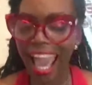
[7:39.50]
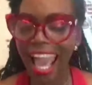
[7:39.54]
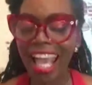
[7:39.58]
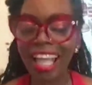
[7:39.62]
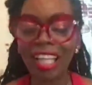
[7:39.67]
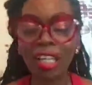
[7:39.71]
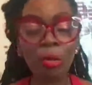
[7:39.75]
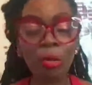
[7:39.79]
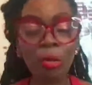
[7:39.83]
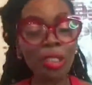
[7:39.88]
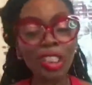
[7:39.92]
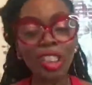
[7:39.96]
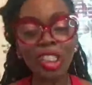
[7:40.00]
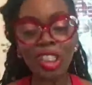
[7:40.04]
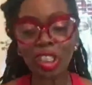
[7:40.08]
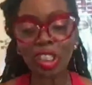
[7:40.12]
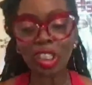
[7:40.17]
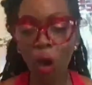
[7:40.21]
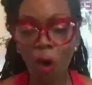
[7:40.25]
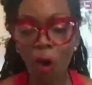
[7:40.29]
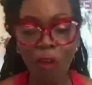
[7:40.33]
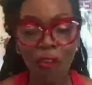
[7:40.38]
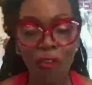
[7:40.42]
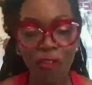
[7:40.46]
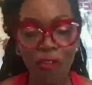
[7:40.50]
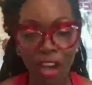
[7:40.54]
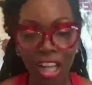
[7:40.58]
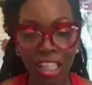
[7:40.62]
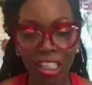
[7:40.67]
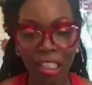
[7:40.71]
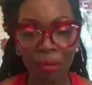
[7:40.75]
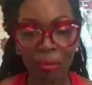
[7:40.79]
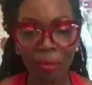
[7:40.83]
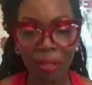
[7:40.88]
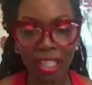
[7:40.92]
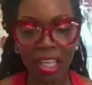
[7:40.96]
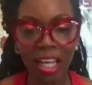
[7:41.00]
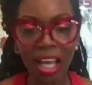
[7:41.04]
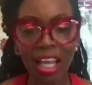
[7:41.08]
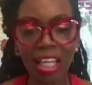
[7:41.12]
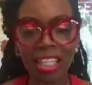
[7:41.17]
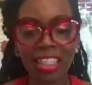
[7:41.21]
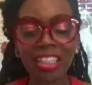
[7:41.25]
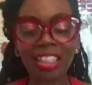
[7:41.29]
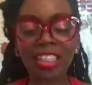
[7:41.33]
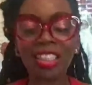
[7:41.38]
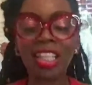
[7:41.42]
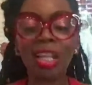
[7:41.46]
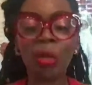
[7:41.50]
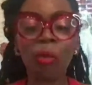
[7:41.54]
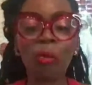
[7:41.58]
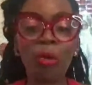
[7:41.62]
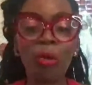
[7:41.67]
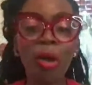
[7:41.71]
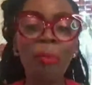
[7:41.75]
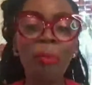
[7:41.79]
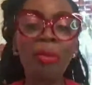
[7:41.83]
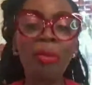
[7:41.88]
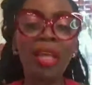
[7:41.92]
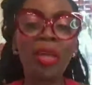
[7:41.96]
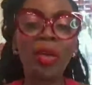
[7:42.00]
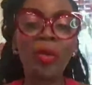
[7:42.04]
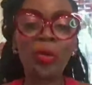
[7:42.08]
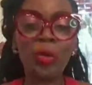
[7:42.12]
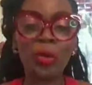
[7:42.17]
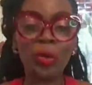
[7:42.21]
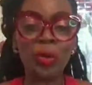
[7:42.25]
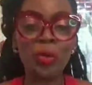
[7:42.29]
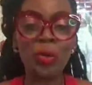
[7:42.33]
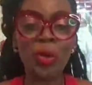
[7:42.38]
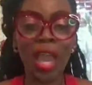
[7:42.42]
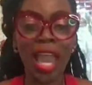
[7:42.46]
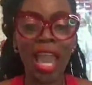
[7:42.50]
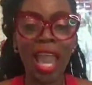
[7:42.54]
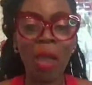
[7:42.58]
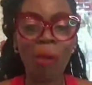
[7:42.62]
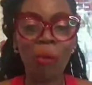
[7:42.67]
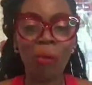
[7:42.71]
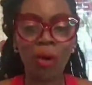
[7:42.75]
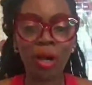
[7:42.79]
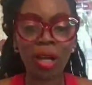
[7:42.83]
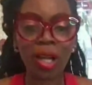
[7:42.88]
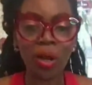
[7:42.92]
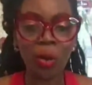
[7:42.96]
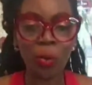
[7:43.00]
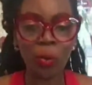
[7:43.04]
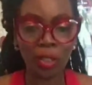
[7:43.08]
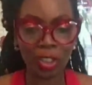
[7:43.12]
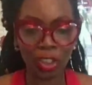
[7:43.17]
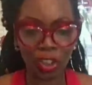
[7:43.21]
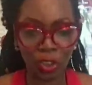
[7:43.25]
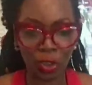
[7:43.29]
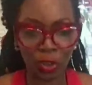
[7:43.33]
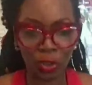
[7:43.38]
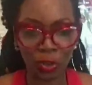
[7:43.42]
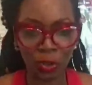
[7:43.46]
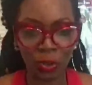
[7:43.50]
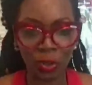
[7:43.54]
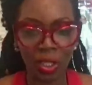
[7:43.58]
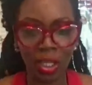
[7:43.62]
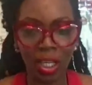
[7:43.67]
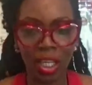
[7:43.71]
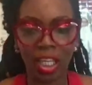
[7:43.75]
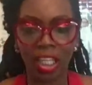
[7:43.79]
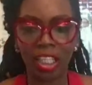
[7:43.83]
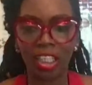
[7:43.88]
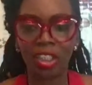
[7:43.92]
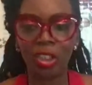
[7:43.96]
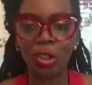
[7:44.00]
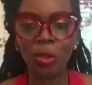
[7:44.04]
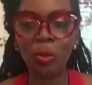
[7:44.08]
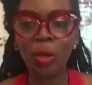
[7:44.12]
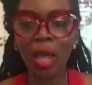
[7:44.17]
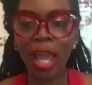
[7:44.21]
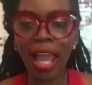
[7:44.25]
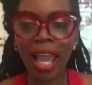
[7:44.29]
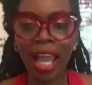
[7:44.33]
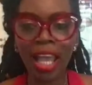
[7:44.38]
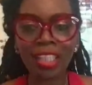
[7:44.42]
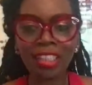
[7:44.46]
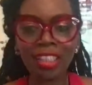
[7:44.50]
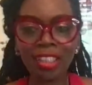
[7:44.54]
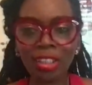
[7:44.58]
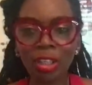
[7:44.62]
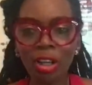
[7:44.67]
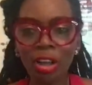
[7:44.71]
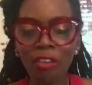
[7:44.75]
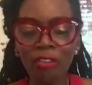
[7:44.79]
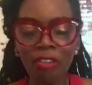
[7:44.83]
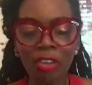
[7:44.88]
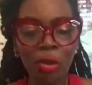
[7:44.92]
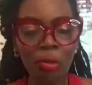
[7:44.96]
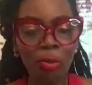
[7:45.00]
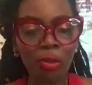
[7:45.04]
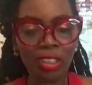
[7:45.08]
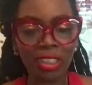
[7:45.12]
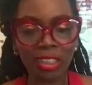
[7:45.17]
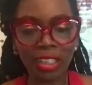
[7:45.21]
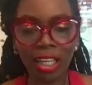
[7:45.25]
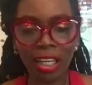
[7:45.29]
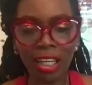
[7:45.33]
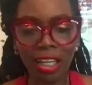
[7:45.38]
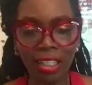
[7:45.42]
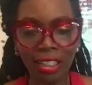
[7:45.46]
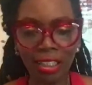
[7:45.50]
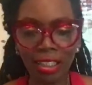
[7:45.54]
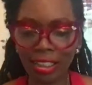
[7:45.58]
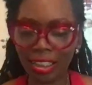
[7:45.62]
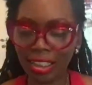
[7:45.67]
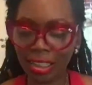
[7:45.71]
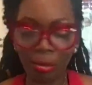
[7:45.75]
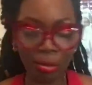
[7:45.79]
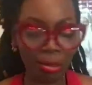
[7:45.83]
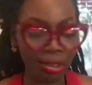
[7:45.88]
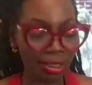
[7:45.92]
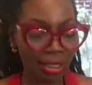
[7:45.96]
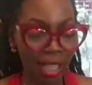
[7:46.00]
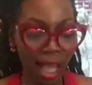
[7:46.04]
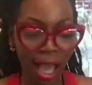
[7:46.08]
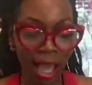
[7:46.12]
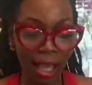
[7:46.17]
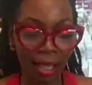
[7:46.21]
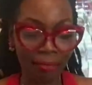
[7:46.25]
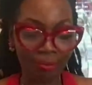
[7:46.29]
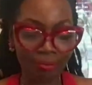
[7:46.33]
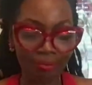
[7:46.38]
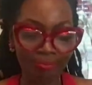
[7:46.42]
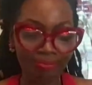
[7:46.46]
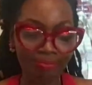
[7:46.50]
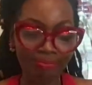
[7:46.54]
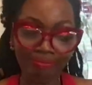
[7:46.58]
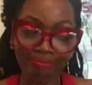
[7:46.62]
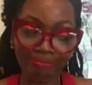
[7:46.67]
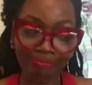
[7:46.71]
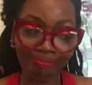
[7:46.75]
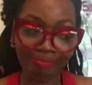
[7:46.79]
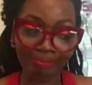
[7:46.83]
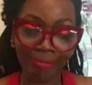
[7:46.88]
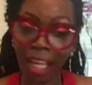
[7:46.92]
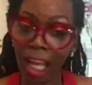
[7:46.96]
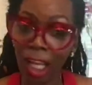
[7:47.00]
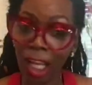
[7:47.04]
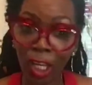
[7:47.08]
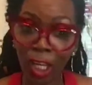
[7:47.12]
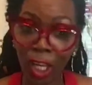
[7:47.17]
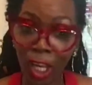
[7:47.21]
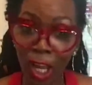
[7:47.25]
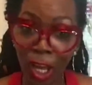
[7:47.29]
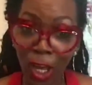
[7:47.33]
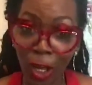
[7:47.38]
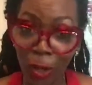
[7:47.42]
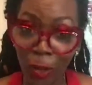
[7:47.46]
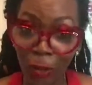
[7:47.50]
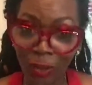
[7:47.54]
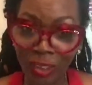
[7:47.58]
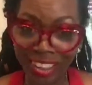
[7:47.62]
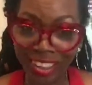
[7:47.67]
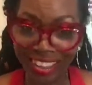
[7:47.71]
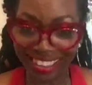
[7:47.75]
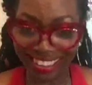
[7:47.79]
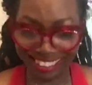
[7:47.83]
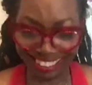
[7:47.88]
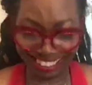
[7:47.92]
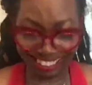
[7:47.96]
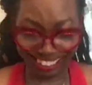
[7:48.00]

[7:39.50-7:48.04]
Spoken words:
And it was so funny because the woman who you had working with you, you asked her if it was good, and she was like, no.